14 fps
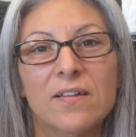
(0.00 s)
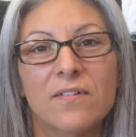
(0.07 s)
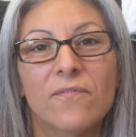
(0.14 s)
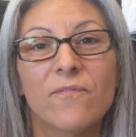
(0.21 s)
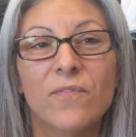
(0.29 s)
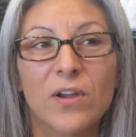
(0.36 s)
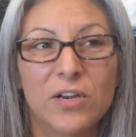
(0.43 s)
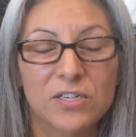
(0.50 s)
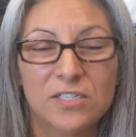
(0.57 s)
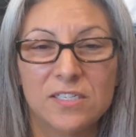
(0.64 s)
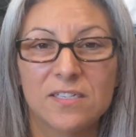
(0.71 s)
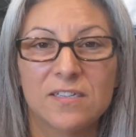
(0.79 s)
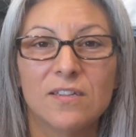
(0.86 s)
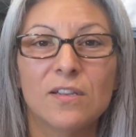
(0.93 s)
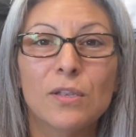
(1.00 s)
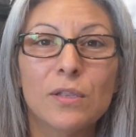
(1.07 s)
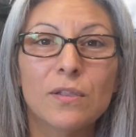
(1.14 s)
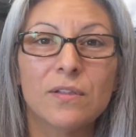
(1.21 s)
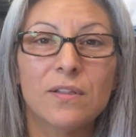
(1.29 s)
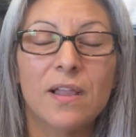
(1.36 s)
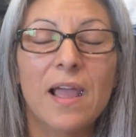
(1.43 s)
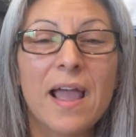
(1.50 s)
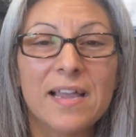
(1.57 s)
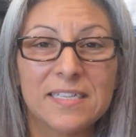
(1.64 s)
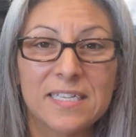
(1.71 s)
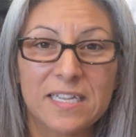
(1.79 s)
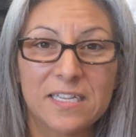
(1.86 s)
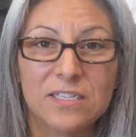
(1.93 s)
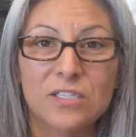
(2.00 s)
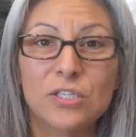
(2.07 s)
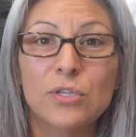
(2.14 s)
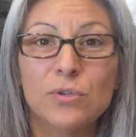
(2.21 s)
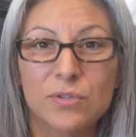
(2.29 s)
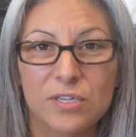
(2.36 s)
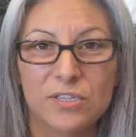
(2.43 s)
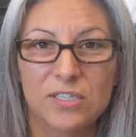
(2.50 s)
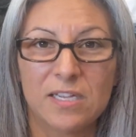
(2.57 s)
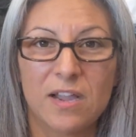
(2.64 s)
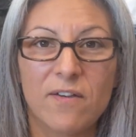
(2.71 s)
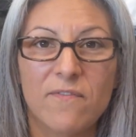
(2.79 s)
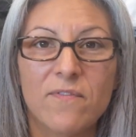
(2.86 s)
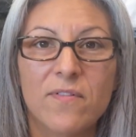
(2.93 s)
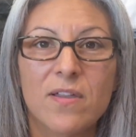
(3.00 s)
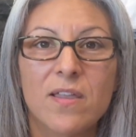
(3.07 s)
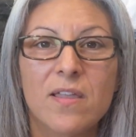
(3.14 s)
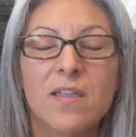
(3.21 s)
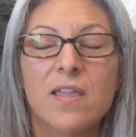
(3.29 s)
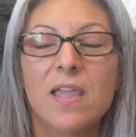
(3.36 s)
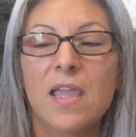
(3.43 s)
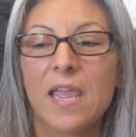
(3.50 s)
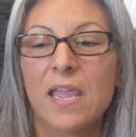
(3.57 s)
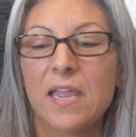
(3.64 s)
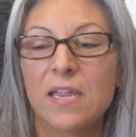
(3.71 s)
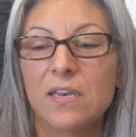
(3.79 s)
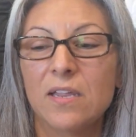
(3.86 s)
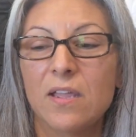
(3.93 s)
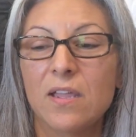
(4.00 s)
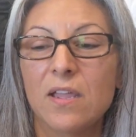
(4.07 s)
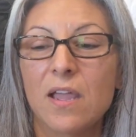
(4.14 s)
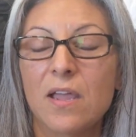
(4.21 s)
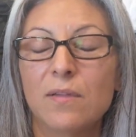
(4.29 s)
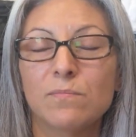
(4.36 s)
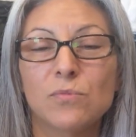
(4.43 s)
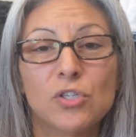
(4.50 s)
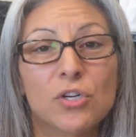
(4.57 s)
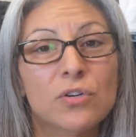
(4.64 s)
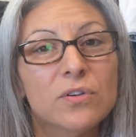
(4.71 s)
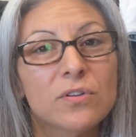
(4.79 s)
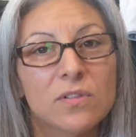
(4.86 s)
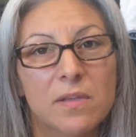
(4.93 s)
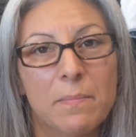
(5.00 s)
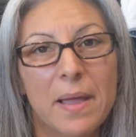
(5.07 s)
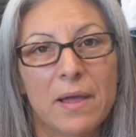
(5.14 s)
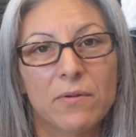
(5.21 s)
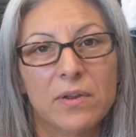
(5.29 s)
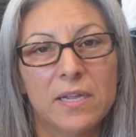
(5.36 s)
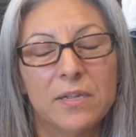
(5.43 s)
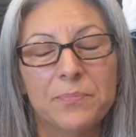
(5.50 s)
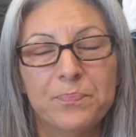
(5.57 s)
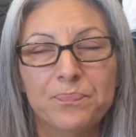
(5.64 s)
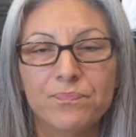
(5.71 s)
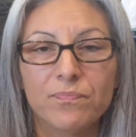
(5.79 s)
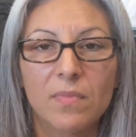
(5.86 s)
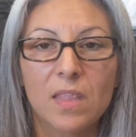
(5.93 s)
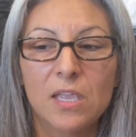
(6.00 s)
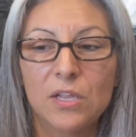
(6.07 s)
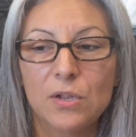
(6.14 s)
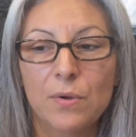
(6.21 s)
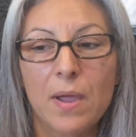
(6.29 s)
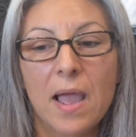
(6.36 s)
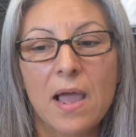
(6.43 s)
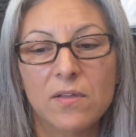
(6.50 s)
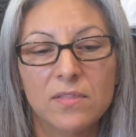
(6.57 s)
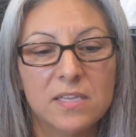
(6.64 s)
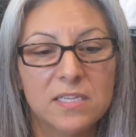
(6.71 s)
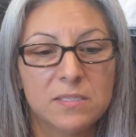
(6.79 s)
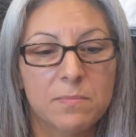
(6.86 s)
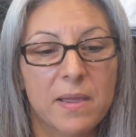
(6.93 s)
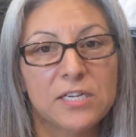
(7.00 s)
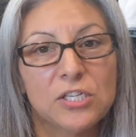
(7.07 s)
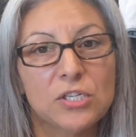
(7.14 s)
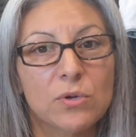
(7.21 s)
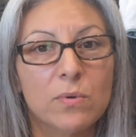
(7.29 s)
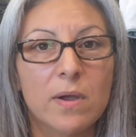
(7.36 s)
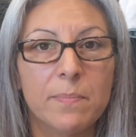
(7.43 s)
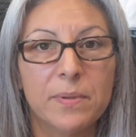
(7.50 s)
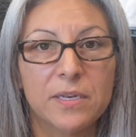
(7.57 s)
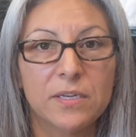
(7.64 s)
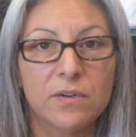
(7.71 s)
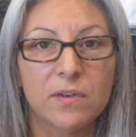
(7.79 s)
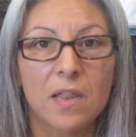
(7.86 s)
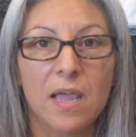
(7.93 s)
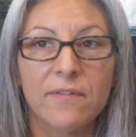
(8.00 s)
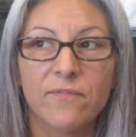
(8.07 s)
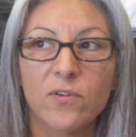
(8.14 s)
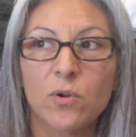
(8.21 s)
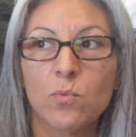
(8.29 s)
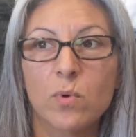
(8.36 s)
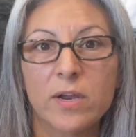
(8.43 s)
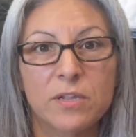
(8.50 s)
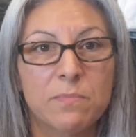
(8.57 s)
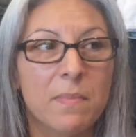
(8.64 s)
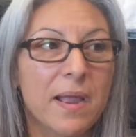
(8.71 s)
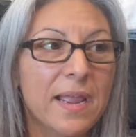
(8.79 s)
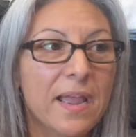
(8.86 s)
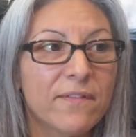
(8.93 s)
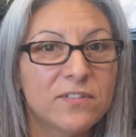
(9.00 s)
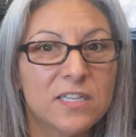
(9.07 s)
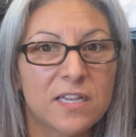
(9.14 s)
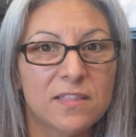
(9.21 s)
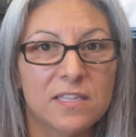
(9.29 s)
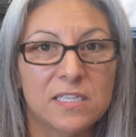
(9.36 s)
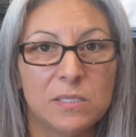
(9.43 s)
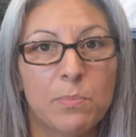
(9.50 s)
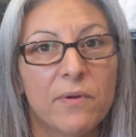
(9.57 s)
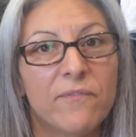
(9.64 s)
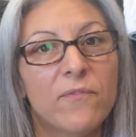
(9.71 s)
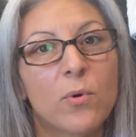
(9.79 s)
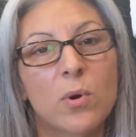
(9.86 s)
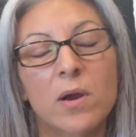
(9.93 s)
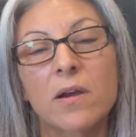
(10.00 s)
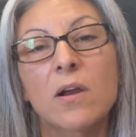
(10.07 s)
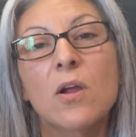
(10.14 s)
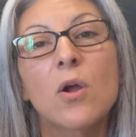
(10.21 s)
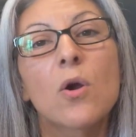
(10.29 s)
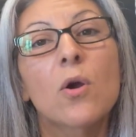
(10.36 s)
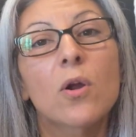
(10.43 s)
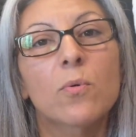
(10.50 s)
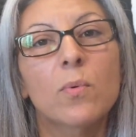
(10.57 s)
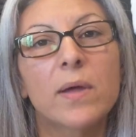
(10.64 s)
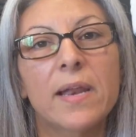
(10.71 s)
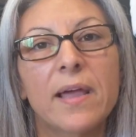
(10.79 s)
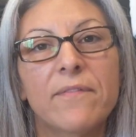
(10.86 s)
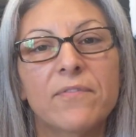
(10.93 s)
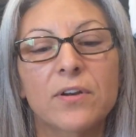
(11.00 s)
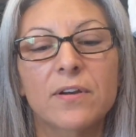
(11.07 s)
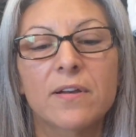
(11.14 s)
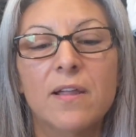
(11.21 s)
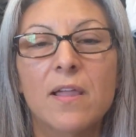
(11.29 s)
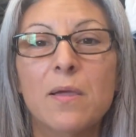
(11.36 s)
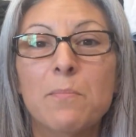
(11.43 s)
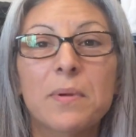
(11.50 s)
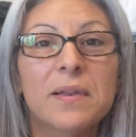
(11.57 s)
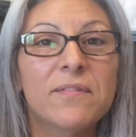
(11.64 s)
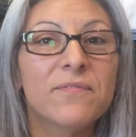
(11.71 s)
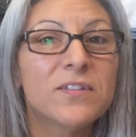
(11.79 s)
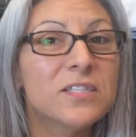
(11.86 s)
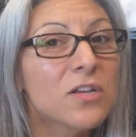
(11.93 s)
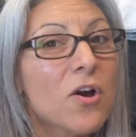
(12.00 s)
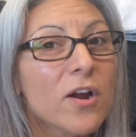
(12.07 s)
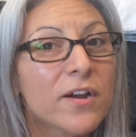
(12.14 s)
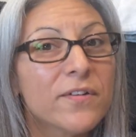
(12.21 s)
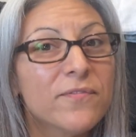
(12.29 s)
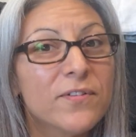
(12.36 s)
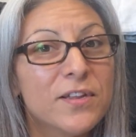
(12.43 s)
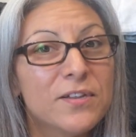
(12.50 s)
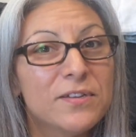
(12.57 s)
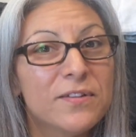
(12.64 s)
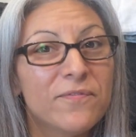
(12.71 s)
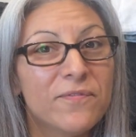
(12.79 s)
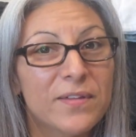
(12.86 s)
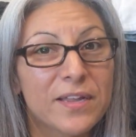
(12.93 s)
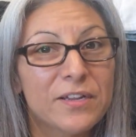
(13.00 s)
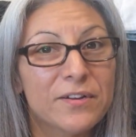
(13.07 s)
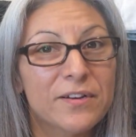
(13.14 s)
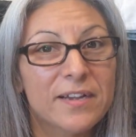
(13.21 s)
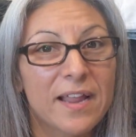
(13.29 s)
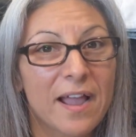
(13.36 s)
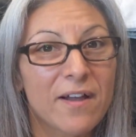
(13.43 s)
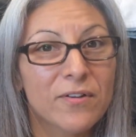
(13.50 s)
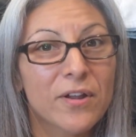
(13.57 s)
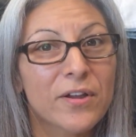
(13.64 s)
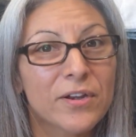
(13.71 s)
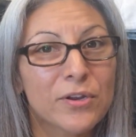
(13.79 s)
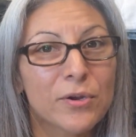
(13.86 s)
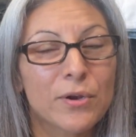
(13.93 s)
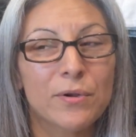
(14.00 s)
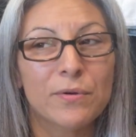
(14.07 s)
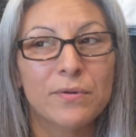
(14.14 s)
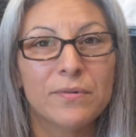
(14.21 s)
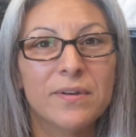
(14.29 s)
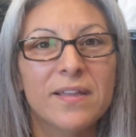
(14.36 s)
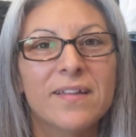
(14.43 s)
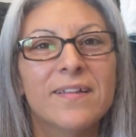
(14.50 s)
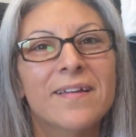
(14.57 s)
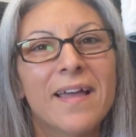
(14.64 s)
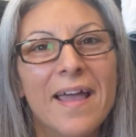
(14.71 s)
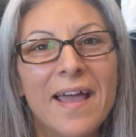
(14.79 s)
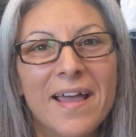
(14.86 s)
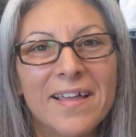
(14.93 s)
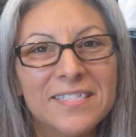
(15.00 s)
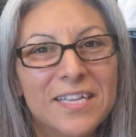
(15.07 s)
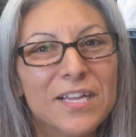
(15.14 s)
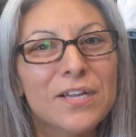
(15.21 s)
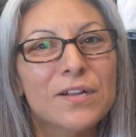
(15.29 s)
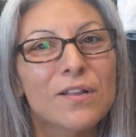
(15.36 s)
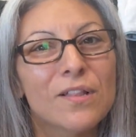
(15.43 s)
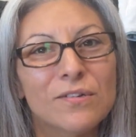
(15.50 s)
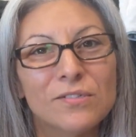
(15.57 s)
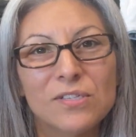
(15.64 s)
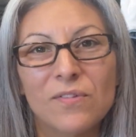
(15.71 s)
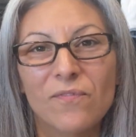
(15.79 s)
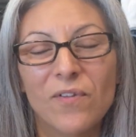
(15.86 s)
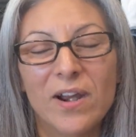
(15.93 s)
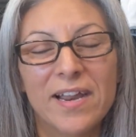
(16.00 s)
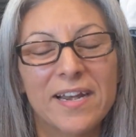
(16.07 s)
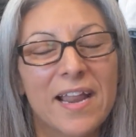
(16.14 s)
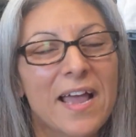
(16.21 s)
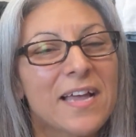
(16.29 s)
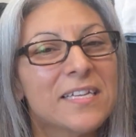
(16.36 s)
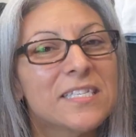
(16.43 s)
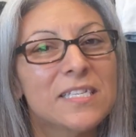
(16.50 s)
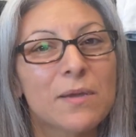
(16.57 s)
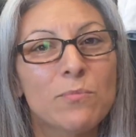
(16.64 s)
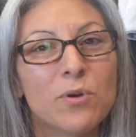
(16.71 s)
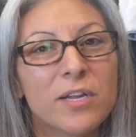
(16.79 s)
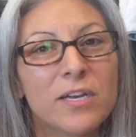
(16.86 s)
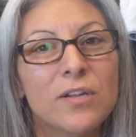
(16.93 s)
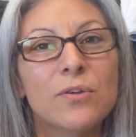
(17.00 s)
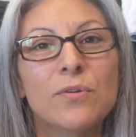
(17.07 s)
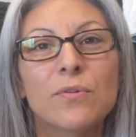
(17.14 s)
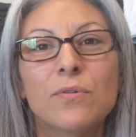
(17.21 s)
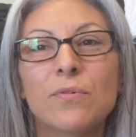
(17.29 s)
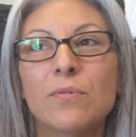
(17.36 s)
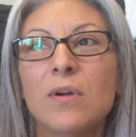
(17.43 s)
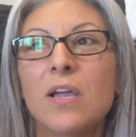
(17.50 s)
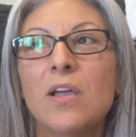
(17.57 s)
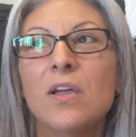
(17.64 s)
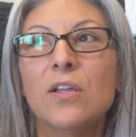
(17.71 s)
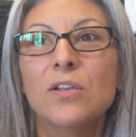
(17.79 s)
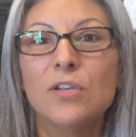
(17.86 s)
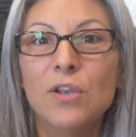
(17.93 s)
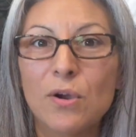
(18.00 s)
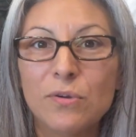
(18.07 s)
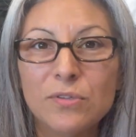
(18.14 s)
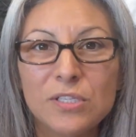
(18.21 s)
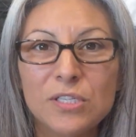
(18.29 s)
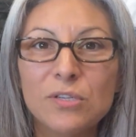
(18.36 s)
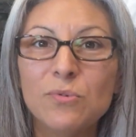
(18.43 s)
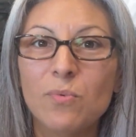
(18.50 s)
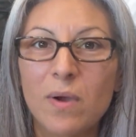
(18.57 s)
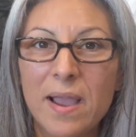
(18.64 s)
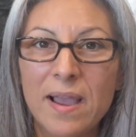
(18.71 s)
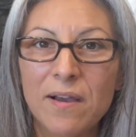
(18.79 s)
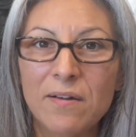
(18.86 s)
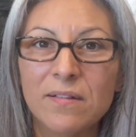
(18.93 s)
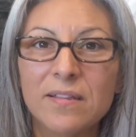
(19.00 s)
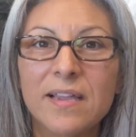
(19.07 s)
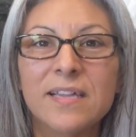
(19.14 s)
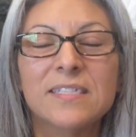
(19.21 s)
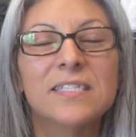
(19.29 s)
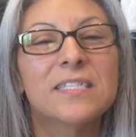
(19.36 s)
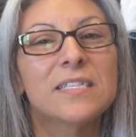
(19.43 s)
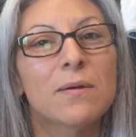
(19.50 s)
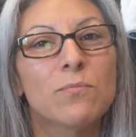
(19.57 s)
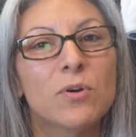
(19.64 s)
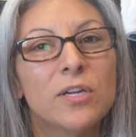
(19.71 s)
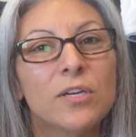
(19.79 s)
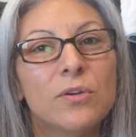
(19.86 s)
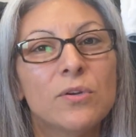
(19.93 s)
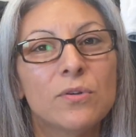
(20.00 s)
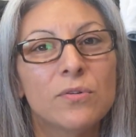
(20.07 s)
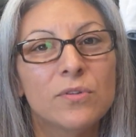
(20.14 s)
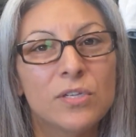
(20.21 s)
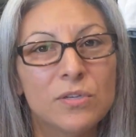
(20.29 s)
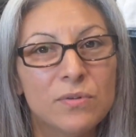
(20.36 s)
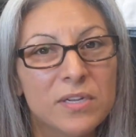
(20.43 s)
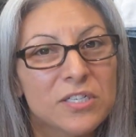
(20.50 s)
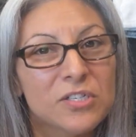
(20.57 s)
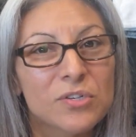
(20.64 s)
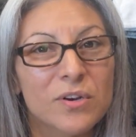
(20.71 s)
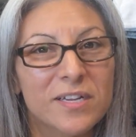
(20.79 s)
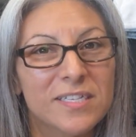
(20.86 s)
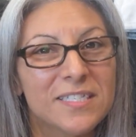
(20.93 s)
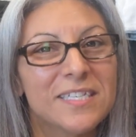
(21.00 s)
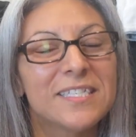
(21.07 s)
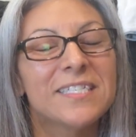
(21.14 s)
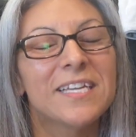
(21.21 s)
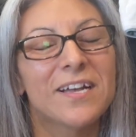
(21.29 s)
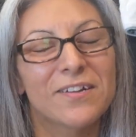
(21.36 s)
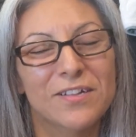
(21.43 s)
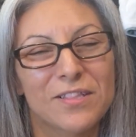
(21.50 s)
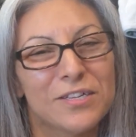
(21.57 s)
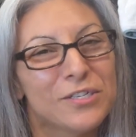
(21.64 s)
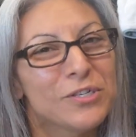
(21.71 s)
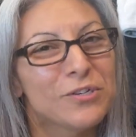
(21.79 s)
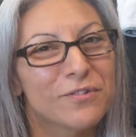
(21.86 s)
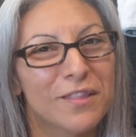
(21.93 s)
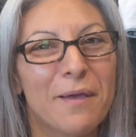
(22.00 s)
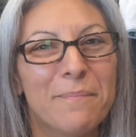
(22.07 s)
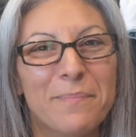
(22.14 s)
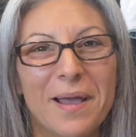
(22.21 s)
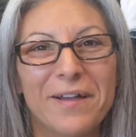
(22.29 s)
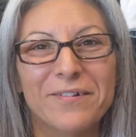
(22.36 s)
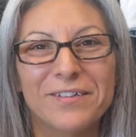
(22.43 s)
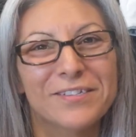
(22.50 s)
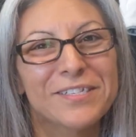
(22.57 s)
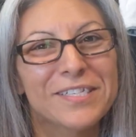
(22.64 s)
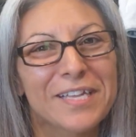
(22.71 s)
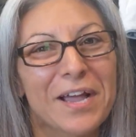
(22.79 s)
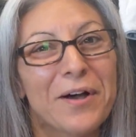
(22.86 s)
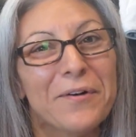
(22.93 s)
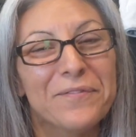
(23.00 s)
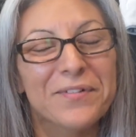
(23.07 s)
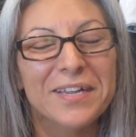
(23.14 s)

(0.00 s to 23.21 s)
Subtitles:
first, ask it to yourself, and journal about it, how these might show up in your life or where you might have done this before or whatever. But if it's hard for you to figure it out on your own, ask a close friend, ask someone who knows you well and someone who you can trust to tell you the truth about yourself.